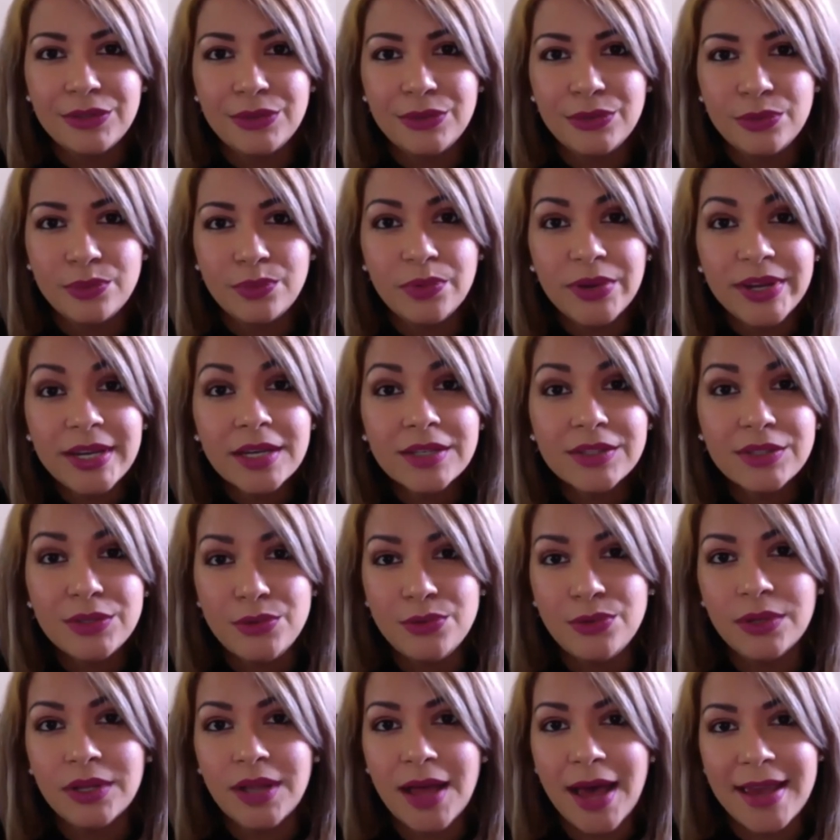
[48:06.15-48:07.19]
to bring us
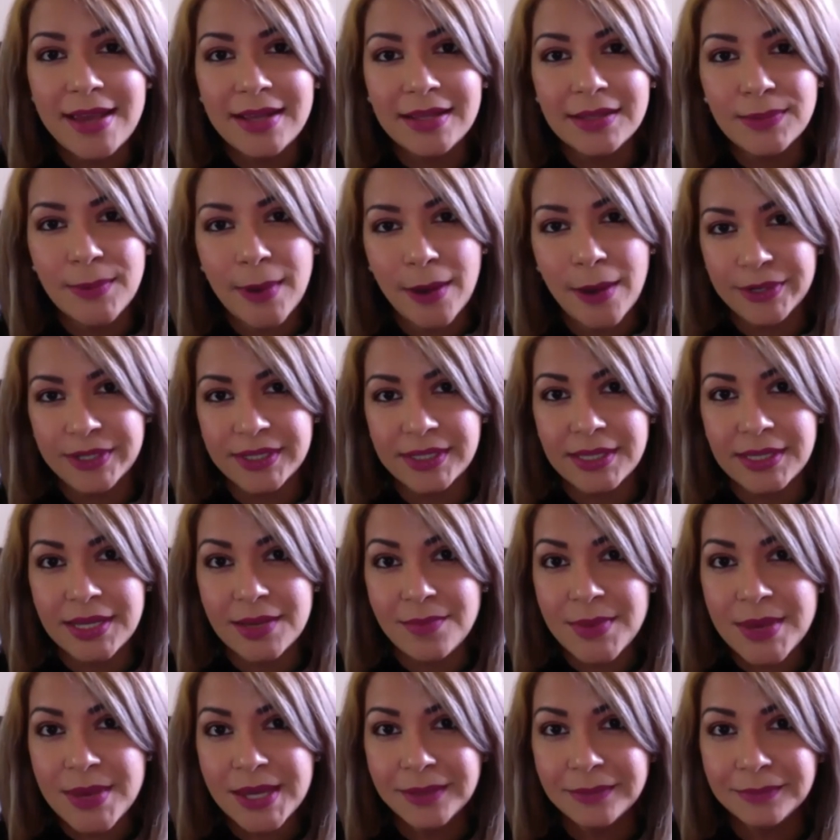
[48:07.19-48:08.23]
new clients while we're
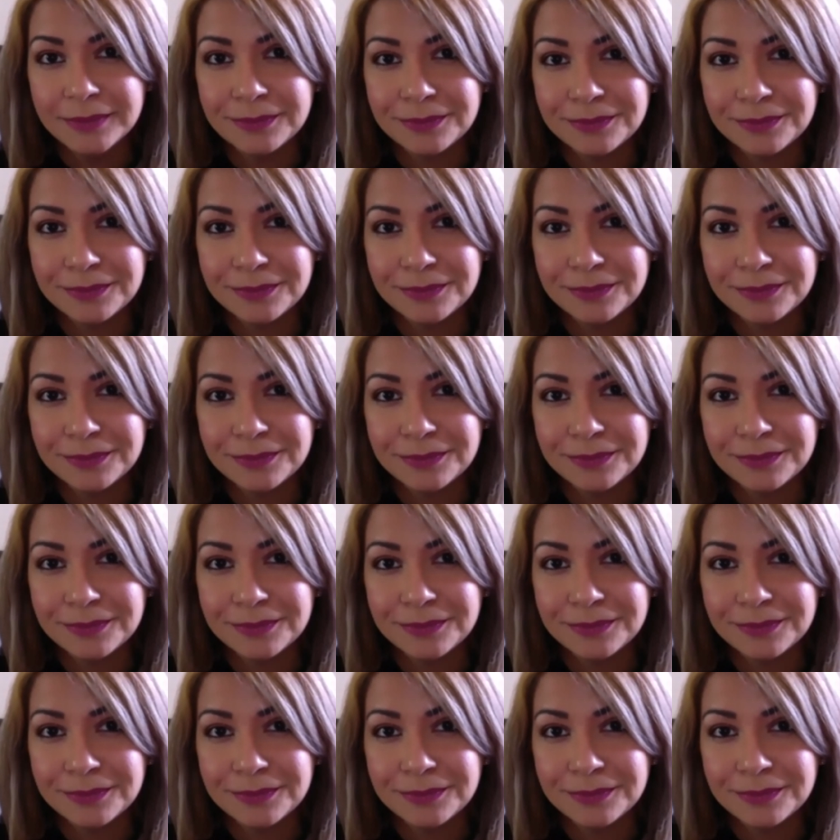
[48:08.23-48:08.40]
sleeping,